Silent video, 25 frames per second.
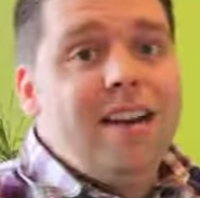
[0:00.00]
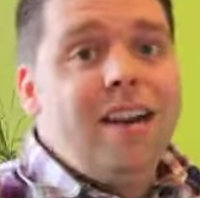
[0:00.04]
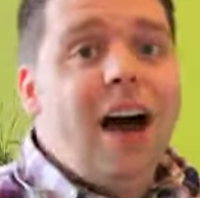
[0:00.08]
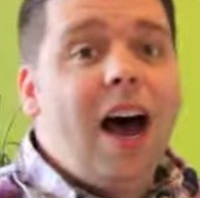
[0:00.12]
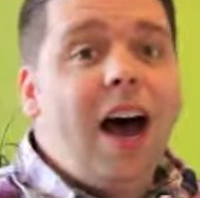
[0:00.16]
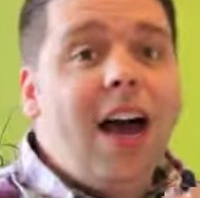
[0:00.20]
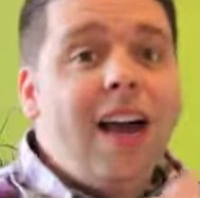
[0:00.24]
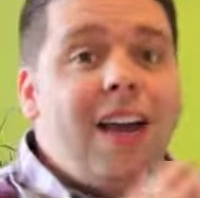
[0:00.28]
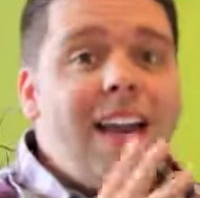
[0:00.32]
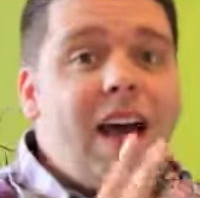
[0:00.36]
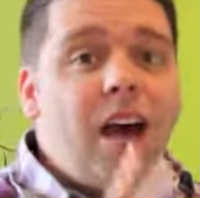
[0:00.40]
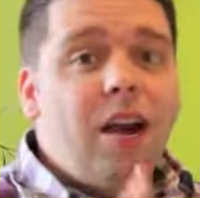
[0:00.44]

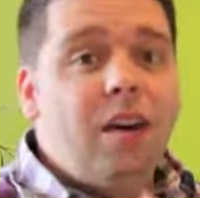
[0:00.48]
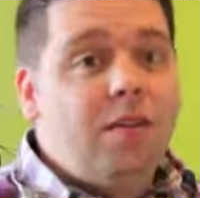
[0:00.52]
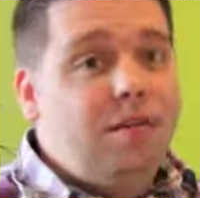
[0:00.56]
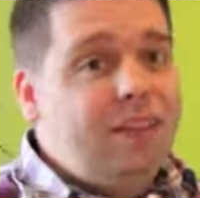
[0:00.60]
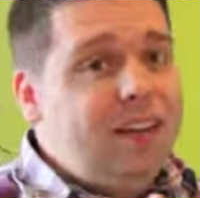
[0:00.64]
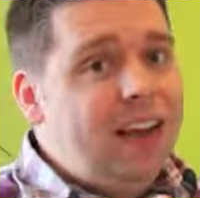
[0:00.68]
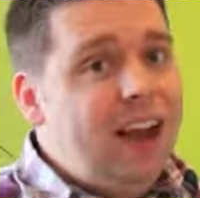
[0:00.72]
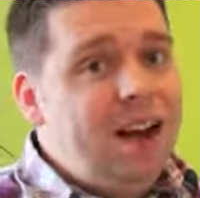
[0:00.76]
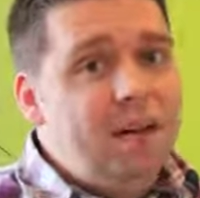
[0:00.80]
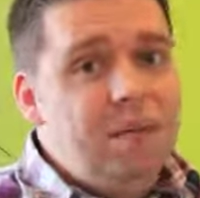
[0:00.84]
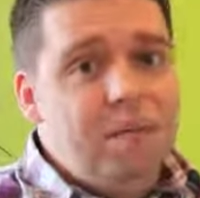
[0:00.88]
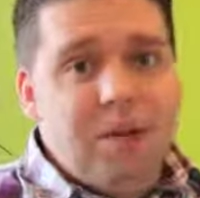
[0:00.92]
9 out
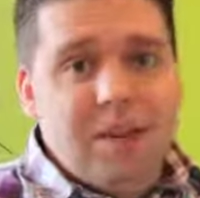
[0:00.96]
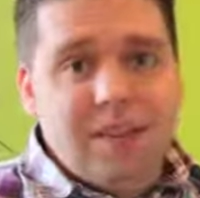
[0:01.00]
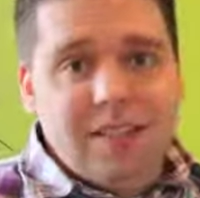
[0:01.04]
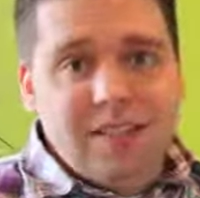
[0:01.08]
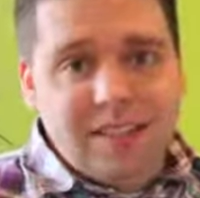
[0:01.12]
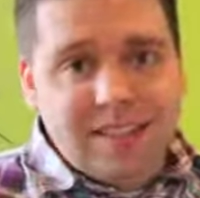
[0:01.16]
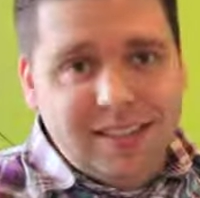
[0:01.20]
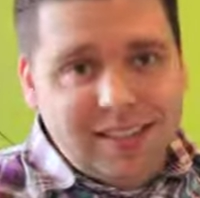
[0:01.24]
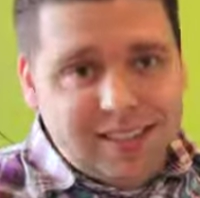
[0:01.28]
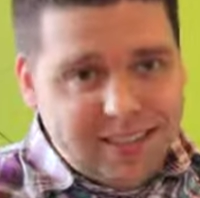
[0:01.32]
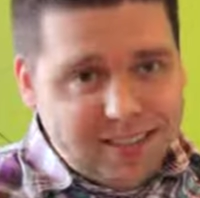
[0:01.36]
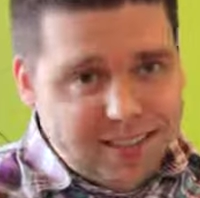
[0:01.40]
of 10
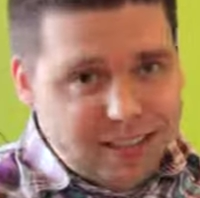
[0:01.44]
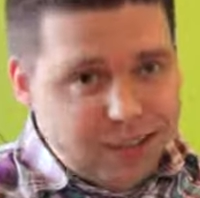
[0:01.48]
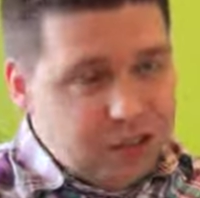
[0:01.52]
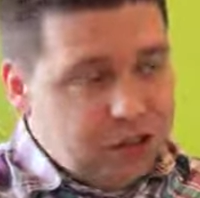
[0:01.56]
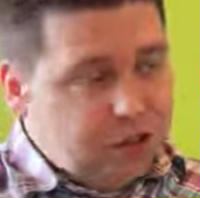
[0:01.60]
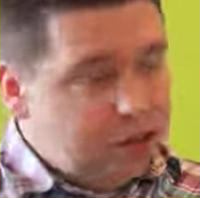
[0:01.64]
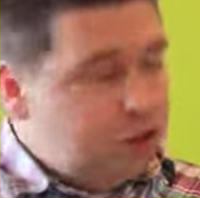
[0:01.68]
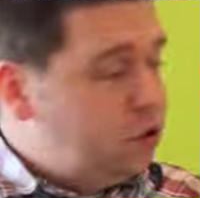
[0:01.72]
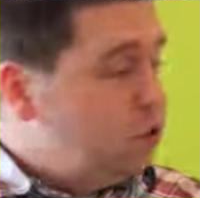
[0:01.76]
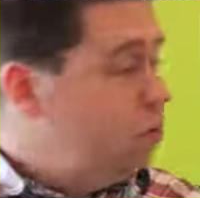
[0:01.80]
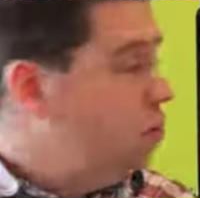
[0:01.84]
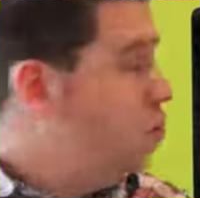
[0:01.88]

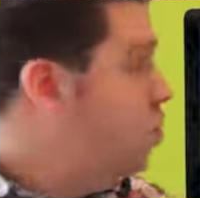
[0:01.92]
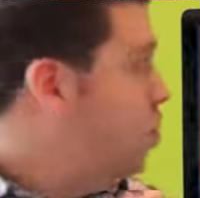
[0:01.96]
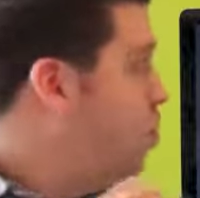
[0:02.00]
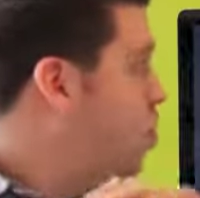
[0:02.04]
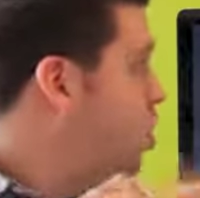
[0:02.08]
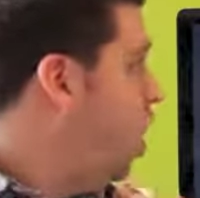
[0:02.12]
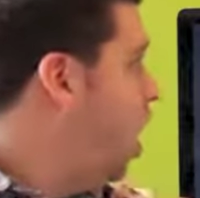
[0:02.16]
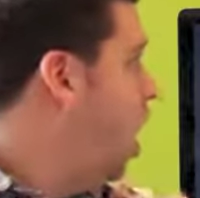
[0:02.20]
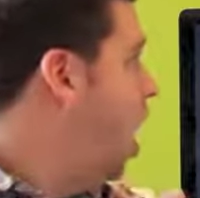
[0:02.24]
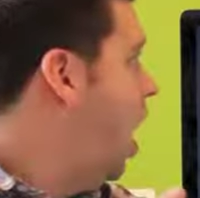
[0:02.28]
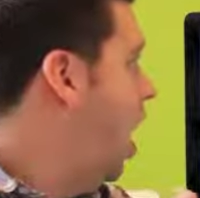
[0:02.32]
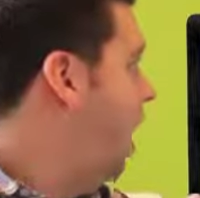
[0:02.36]
businesses do
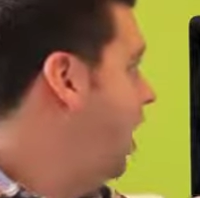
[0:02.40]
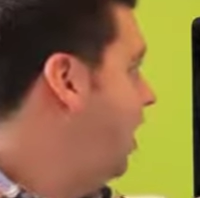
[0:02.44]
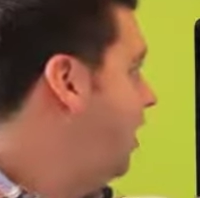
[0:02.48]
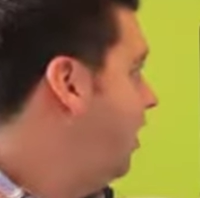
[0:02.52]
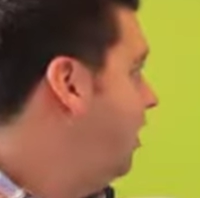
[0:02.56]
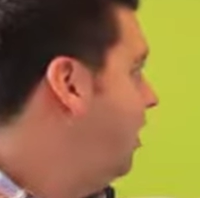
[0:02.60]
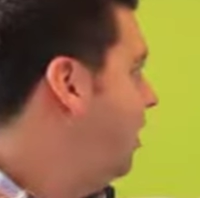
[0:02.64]
not,